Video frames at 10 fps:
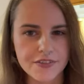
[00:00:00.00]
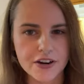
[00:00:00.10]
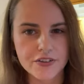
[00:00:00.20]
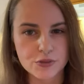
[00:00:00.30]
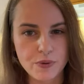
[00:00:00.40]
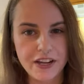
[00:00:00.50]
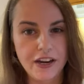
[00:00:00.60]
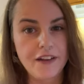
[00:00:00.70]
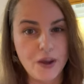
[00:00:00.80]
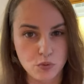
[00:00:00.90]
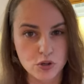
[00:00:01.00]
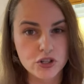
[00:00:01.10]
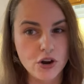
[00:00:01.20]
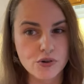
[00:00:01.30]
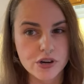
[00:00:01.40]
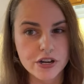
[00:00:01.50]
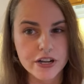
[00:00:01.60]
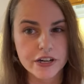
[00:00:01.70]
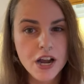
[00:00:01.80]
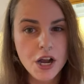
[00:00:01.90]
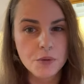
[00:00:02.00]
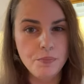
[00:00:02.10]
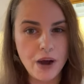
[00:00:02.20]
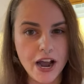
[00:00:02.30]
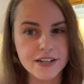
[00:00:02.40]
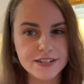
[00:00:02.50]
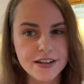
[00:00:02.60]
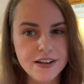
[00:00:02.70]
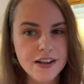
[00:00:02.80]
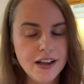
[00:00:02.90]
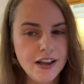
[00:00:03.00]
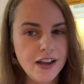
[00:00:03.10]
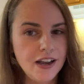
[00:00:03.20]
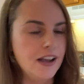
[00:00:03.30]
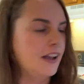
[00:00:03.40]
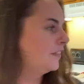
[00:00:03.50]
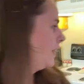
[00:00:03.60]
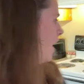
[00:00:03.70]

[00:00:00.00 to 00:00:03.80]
in there this weekend and they were so good, but they